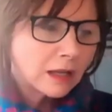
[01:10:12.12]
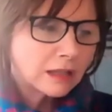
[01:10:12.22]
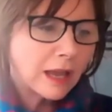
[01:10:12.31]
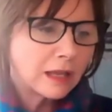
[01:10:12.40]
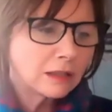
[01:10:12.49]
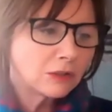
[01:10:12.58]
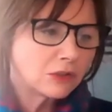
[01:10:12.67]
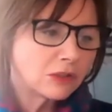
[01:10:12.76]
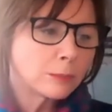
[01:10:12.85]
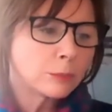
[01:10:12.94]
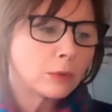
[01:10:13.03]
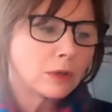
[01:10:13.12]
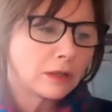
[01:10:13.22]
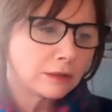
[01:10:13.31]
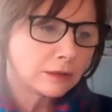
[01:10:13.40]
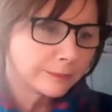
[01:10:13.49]
Can
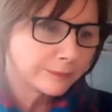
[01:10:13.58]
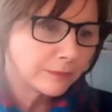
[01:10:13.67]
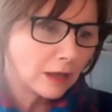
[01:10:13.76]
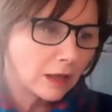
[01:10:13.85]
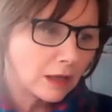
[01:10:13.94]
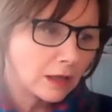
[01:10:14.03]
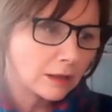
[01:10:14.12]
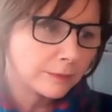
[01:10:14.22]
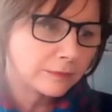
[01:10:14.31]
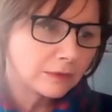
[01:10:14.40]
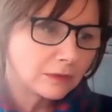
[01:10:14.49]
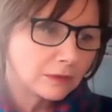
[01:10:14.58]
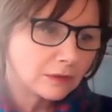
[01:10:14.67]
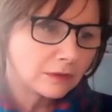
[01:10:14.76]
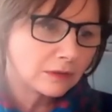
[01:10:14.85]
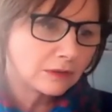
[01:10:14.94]
someone um,
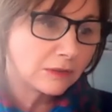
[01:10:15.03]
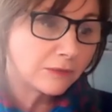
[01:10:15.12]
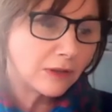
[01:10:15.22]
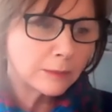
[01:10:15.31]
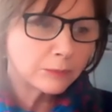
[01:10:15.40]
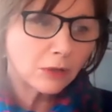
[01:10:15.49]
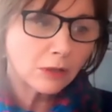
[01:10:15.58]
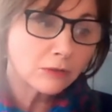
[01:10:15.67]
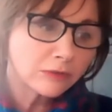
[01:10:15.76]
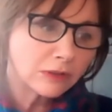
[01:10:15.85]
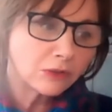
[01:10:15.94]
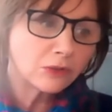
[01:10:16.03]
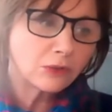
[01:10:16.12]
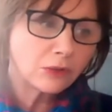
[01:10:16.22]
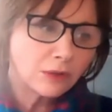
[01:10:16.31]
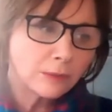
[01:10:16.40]
develop tolerance
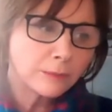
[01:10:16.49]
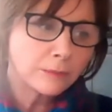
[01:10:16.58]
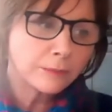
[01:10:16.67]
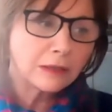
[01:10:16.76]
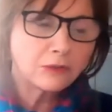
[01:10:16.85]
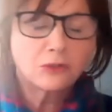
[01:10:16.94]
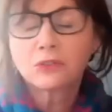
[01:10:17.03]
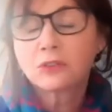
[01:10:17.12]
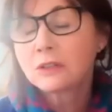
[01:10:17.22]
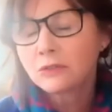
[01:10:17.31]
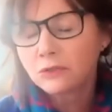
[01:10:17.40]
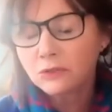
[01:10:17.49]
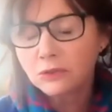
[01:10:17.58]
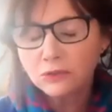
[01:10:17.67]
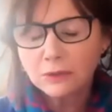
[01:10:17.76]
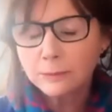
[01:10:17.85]
to them by just
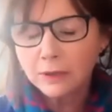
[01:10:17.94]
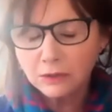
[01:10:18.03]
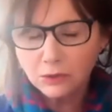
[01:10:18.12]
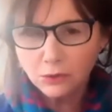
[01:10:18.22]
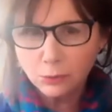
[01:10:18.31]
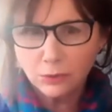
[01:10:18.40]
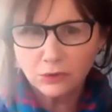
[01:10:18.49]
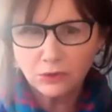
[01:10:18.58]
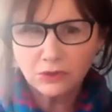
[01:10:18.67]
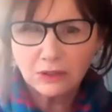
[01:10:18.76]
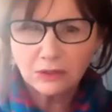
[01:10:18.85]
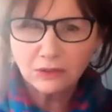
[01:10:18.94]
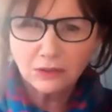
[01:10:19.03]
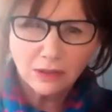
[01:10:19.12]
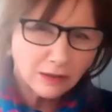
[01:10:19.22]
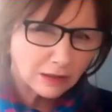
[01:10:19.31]
introducing minute
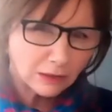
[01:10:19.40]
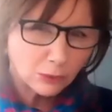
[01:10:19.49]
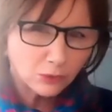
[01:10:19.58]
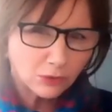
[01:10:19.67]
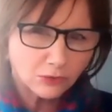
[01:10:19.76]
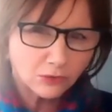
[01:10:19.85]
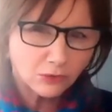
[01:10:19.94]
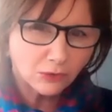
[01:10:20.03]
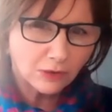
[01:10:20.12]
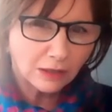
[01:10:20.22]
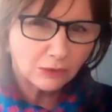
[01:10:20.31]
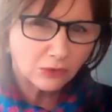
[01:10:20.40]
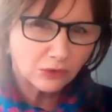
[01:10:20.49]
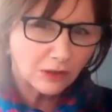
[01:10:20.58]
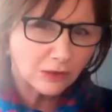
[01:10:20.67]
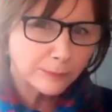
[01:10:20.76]
quantities. And I think you touched on that
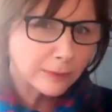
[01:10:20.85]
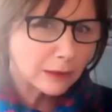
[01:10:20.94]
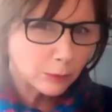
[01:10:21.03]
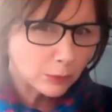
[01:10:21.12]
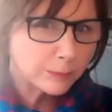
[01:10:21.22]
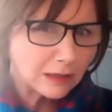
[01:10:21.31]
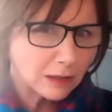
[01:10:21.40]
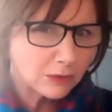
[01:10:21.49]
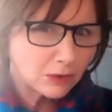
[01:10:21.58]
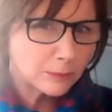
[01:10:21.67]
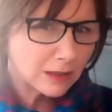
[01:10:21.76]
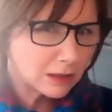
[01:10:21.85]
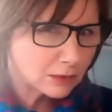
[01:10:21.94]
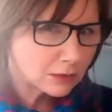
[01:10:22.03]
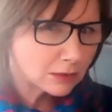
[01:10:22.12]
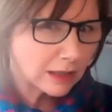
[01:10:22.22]
yourself, but it would be under
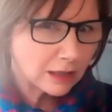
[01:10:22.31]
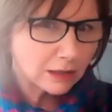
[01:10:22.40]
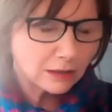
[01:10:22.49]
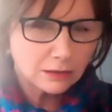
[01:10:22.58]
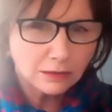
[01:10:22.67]
medical care.